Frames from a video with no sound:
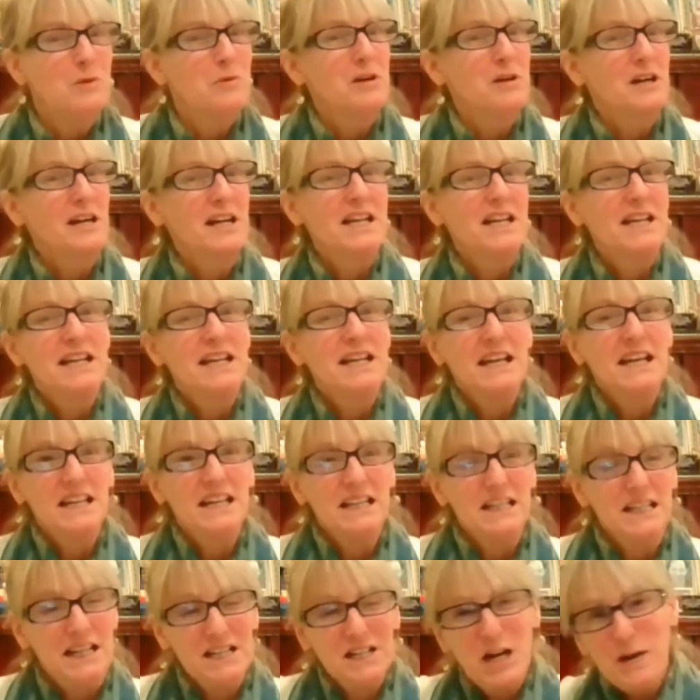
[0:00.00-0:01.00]
We're going to
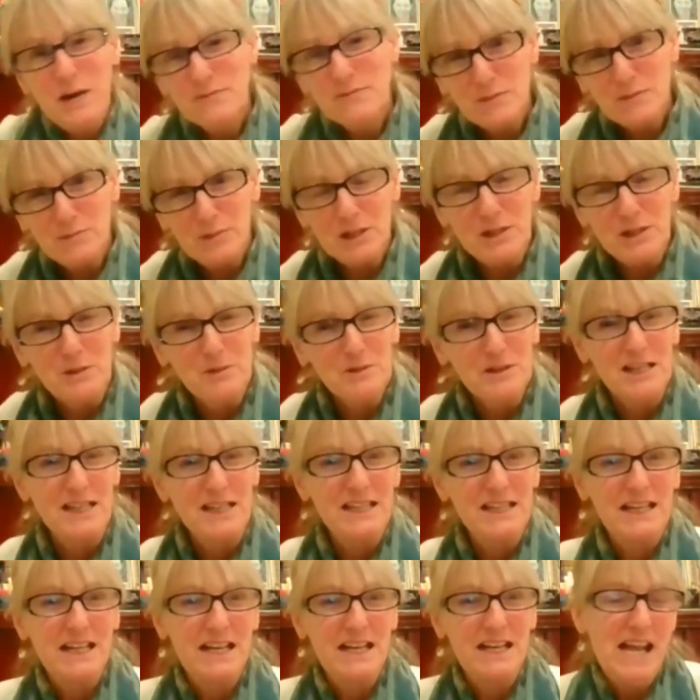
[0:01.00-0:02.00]
get uncomfortable. We're
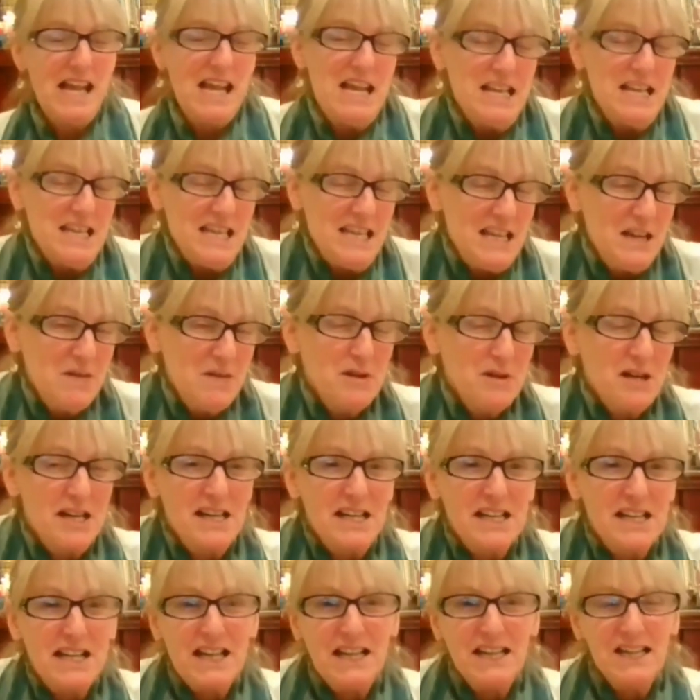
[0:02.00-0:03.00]
going to get achy. We're
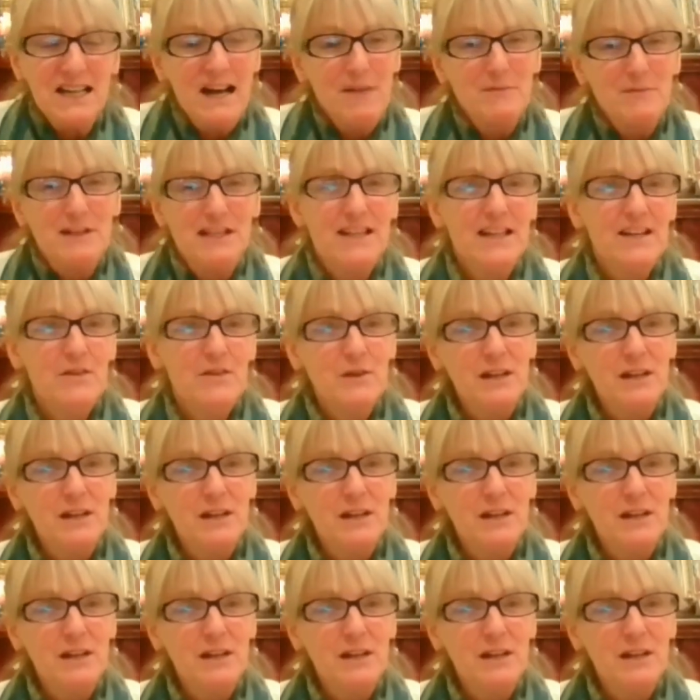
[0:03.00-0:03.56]
going to get, I mean,